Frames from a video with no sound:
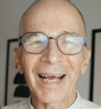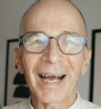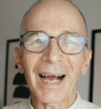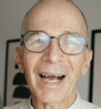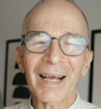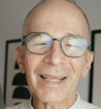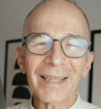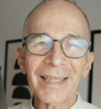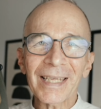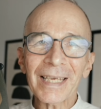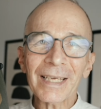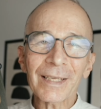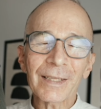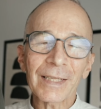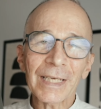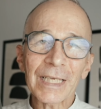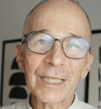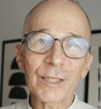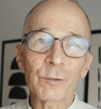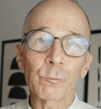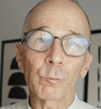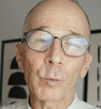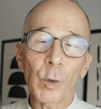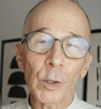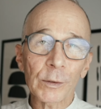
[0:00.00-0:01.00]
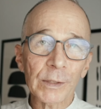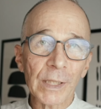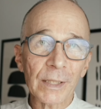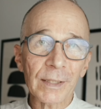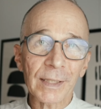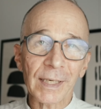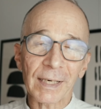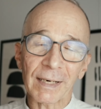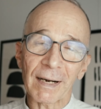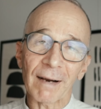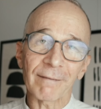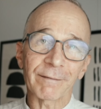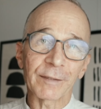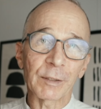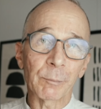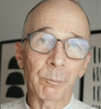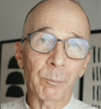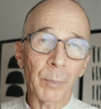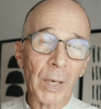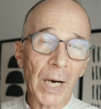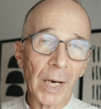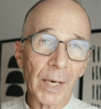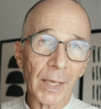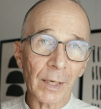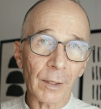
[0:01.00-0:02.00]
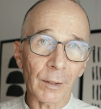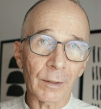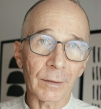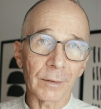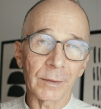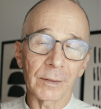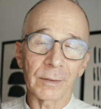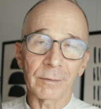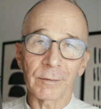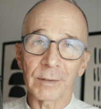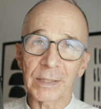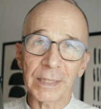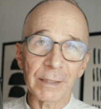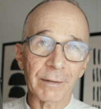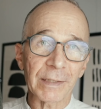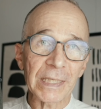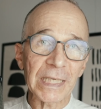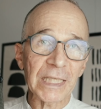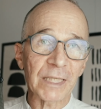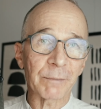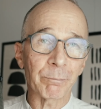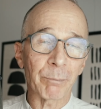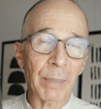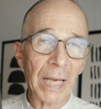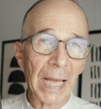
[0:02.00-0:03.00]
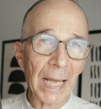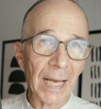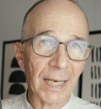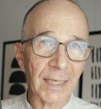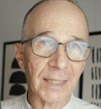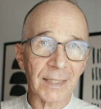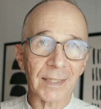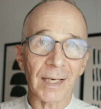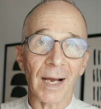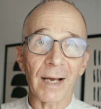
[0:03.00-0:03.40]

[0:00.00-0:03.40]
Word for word: I think these Wotancraft Pilot series bags